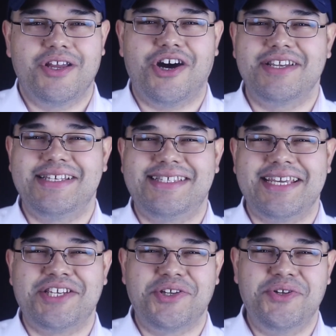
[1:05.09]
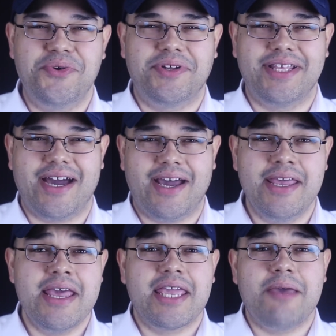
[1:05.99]
Condensation nuclei
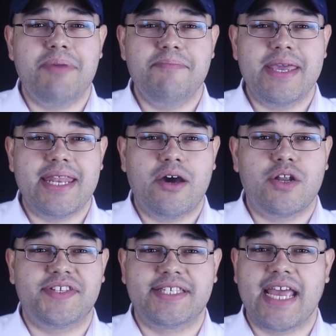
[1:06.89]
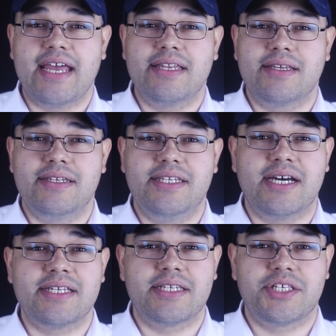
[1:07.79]
can be made out of sand,
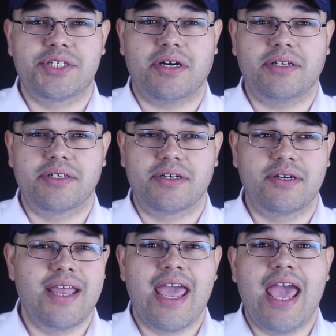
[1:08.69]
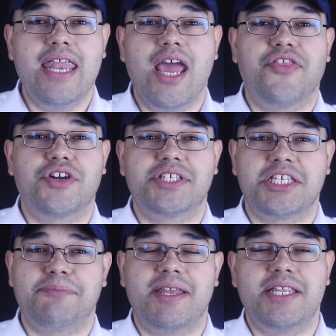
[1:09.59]
dust, salt, or any other
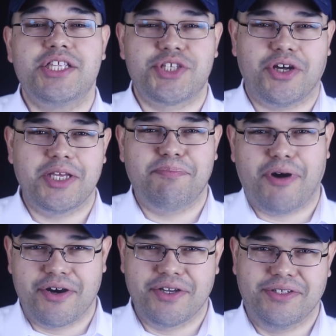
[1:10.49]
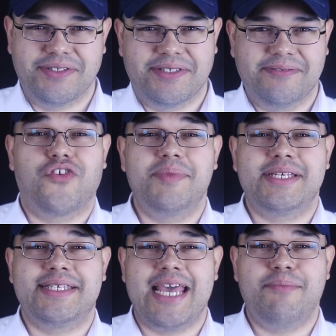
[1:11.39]
suspended solid particles. From the
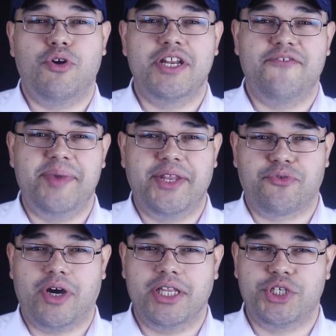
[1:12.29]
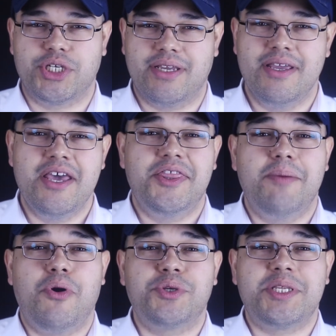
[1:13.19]
standpoint of meteorology,
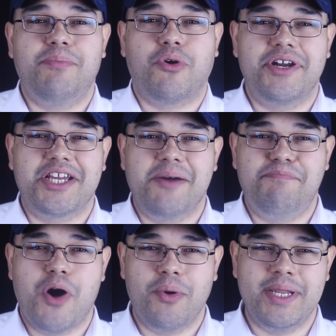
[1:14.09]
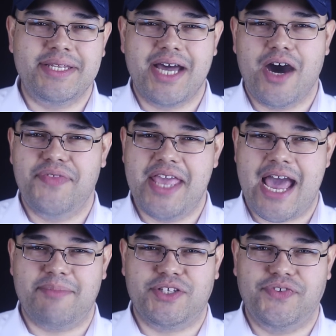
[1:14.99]
the most important component of the
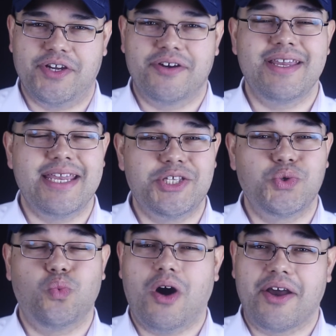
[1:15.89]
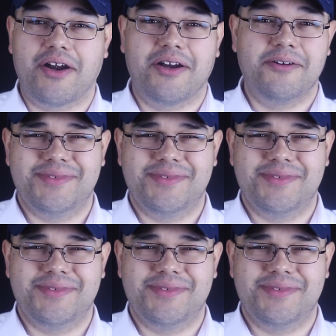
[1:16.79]
atmosphere is water.